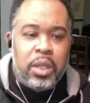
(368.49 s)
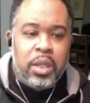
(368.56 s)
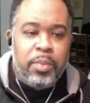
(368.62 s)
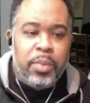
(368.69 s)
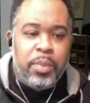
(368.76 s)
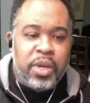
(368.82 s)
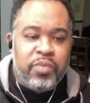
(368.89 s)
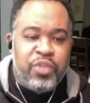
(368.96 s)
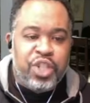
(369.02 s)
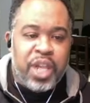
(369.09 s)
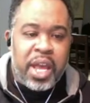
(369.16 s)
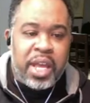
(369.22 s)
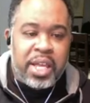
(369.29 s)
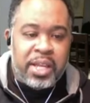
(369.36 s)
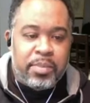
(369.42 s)
the book of
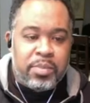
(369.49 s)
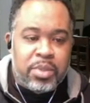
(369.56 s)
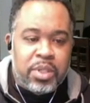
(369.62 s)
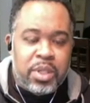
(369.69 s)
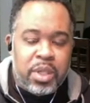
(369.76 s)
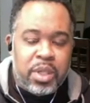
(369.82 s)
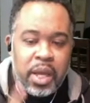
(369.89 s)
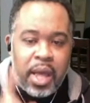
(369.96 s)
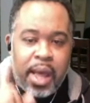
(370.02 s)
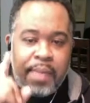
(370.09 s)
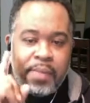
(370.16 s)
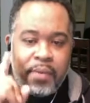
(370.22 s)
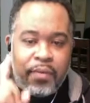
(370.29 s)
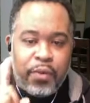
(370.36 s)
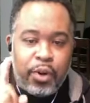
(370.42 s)
James
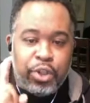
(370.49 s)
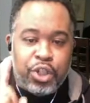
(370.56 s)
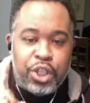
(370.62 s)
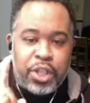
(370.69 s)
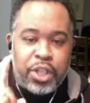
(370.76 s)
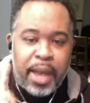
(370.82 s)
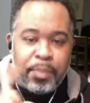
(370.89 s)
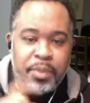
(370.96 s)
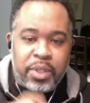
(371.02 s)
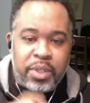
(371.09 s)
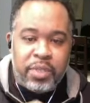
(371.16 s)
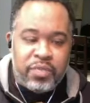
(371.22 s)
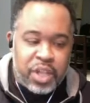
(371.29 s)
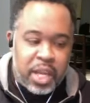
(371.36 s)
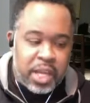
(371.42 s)
and the first chapter
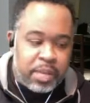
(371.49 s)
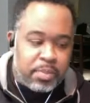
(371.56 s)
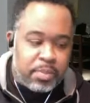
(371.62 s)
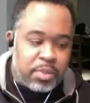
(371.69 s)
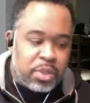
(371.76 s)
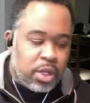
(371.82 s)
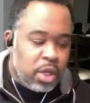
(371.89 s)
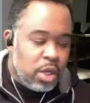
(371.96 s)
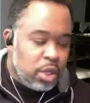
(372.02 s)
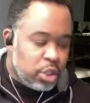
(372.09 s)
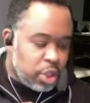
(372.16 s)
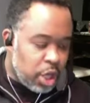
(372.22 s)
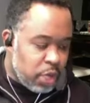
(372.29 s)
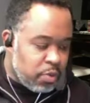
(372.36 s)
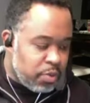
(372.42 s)
of James.
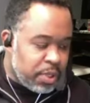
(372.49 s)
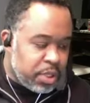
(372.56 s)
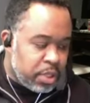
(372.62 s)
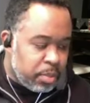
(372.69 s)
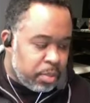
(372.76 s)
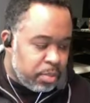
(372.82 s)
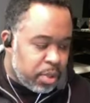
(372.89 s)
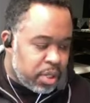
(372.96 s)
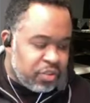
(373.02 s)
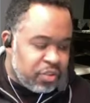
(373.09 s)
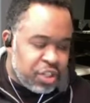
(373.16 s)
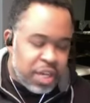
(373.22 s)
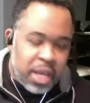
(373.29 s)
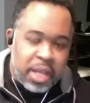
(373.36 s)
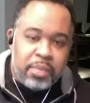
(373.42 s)
Turn with me to the book of
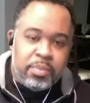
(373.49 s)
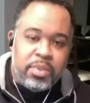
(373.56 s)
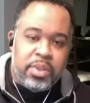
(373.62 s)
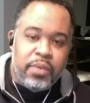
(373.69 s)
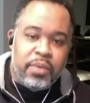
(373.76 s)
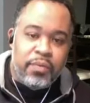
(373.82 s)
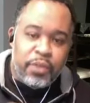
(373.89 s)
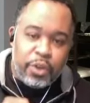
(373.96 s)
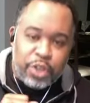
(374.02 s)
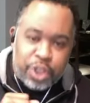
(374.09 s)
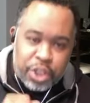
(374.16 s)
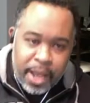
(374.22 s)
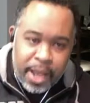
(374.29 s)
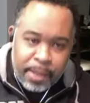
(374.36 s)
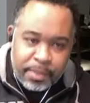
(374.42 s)
James, the first
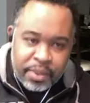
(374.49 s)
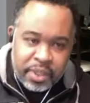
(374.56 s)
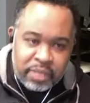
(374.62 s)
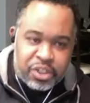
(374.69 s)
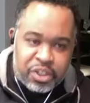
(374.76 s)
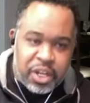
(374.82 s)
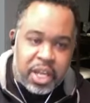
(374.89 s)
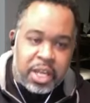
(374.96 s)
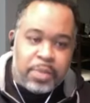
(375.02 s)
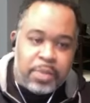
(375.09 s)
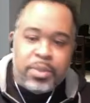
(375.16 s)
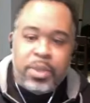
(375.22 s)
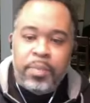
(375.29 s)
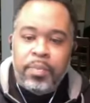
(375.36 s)
chapter of James,